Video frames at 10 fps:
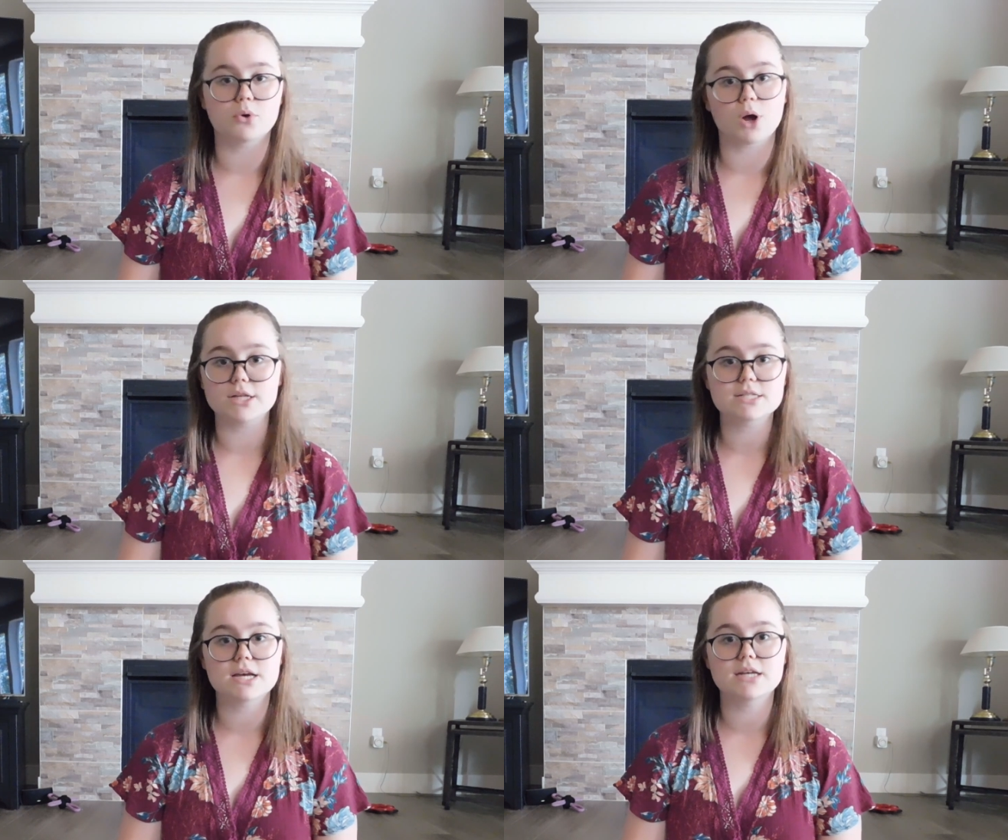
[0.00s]

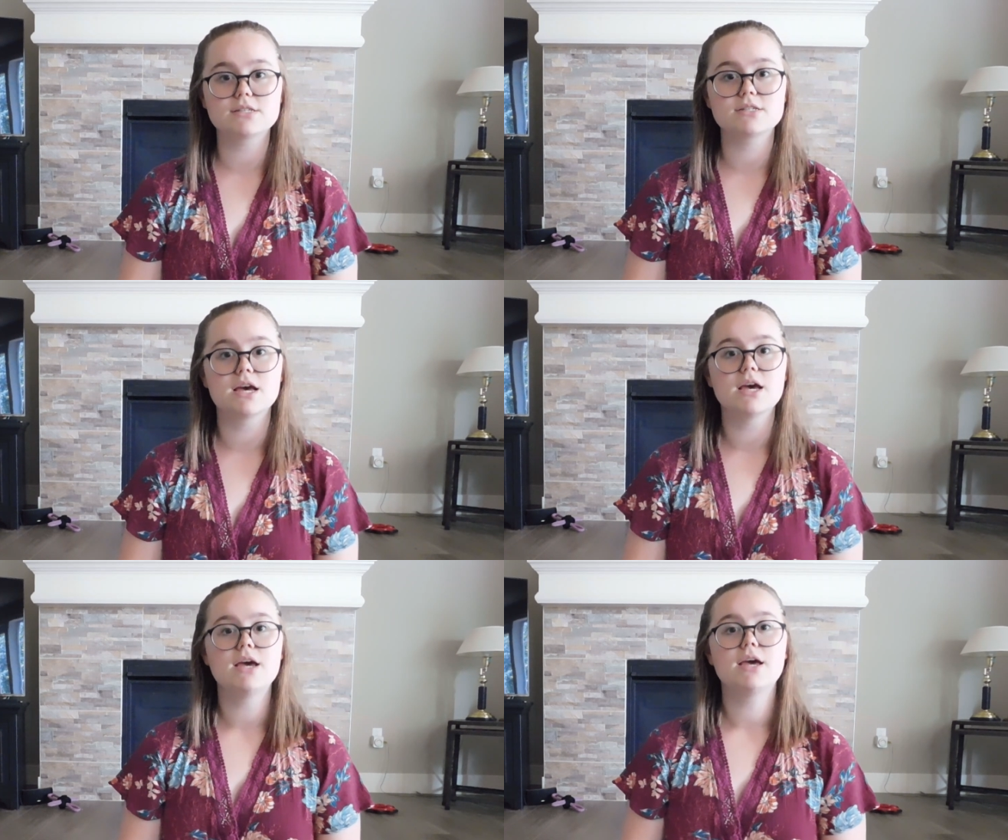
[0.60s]
process,
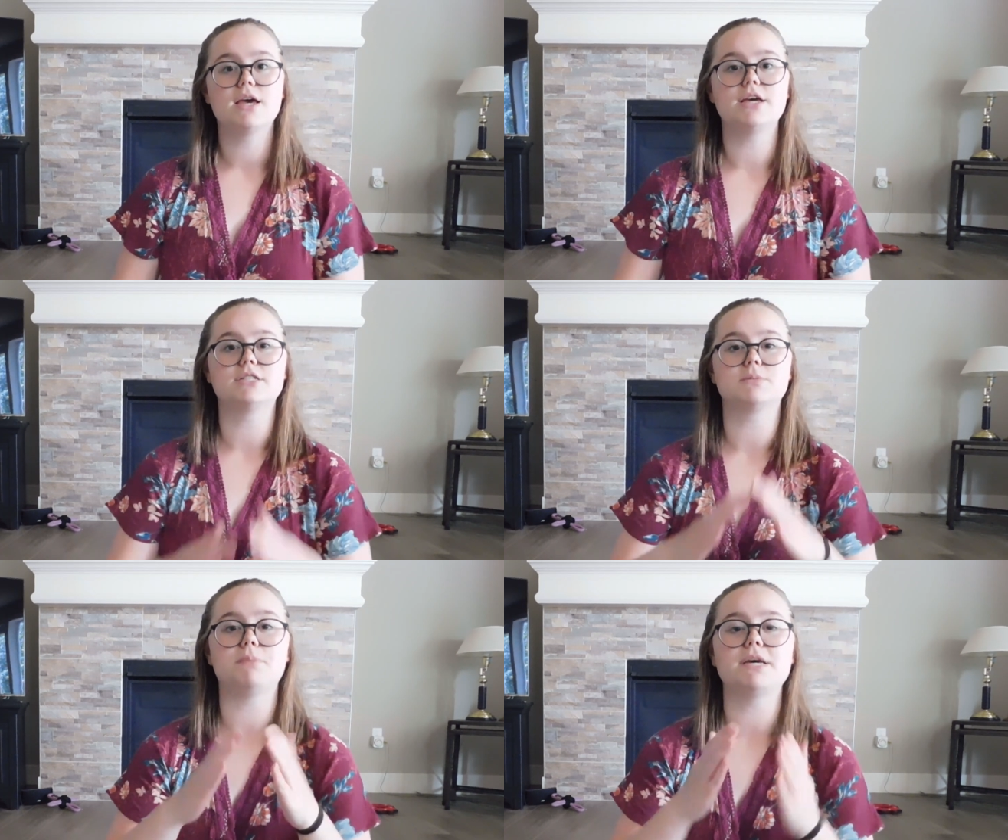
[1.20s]

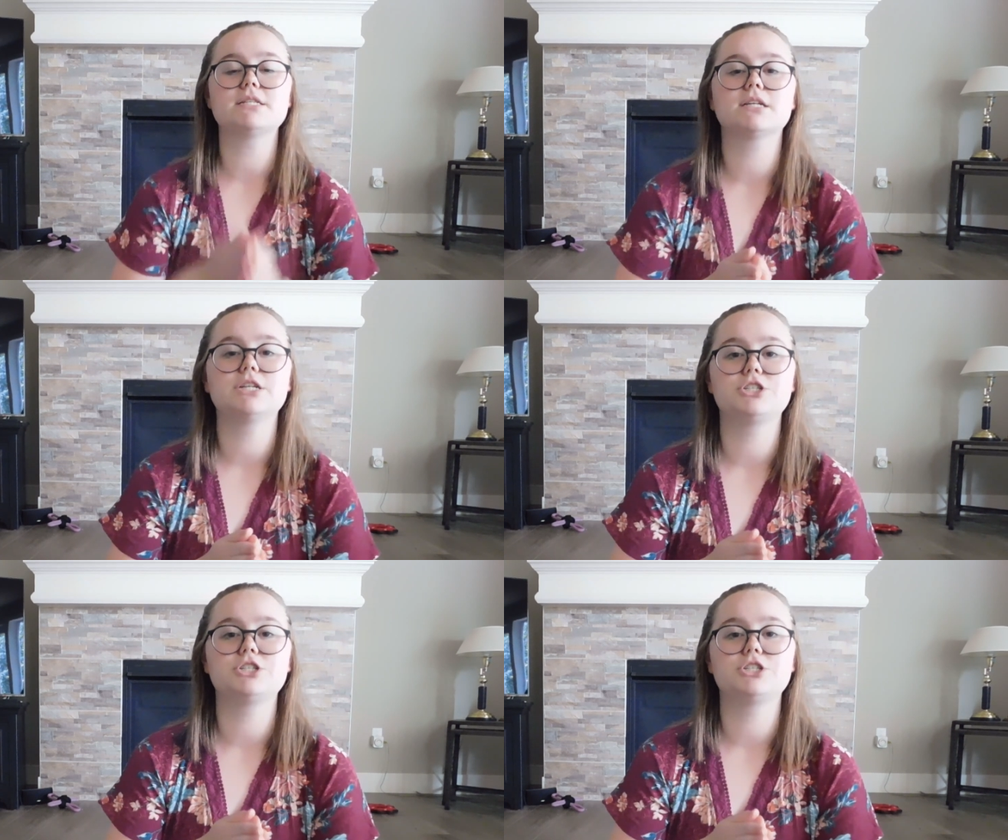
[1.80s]
is basically